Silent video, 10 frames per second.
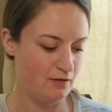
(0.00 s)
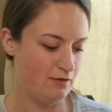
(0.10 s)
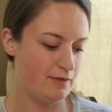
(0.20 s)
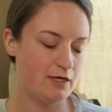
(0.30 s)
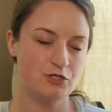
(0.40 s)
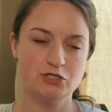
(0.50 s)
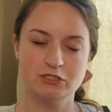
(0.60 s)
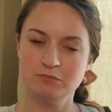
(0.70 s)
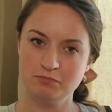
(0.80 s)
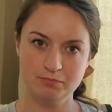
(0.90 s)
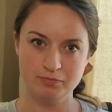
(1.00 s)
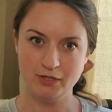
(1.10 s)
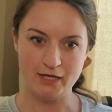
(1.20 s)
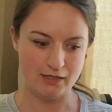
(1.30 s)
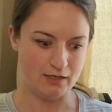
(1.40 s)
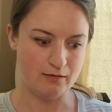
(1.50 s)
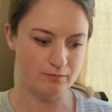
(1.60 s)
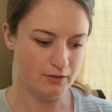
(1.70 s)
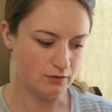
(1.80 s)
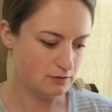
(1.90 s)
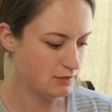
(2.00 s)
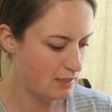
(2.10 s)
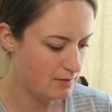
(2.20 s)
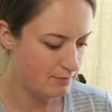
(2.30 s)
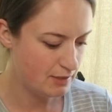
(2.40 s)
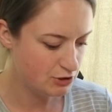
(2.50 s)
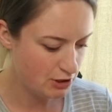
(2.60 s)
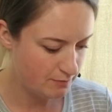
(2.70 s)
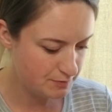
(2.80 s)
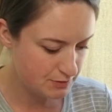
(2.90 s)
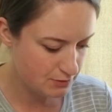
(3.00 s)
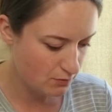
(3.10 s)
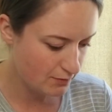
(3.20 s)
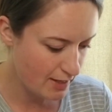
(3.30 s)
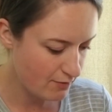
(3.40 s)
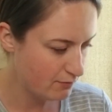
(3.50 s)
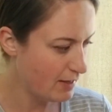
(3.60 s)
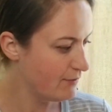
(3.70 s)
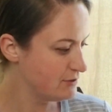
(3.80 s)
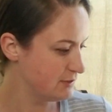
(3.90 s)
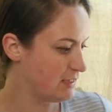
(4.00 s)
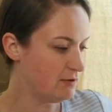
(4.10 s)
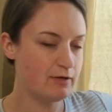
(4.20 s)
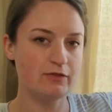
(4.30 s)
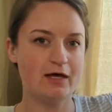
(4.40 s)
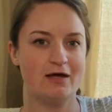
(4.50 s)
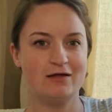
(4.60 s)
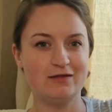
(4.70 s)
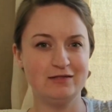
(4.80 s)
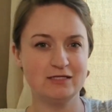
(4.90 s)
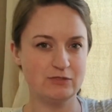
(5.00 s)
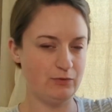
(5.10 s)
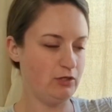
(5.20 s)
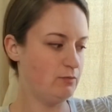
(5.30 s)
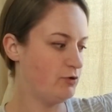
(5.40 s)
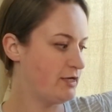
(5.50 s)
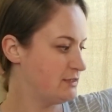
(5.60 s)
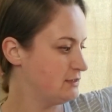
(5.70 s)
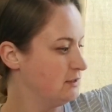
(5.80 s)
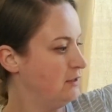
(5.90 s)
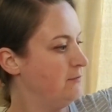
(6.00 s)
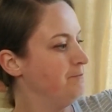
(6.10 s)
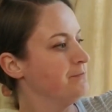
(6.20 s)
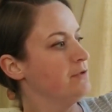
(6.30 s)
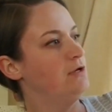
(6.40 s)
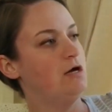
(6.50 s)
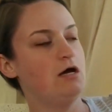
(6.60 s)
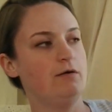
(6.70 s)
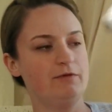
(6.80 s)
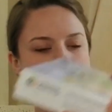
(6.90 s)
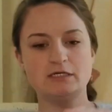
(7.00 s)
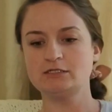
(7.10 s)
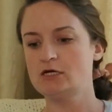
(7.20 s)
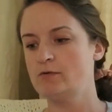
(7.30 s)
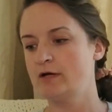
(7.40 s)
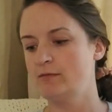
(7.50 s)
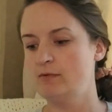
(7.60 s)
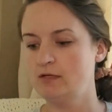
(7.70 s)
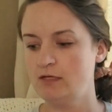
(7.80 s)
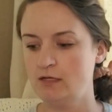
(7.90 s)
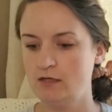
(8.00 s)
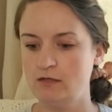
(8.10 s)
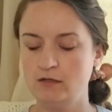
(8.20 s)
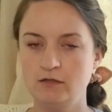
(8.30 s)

They can just play and build and make shapes. So that I was excited about that, and I think that's a really good price. This I saw recommended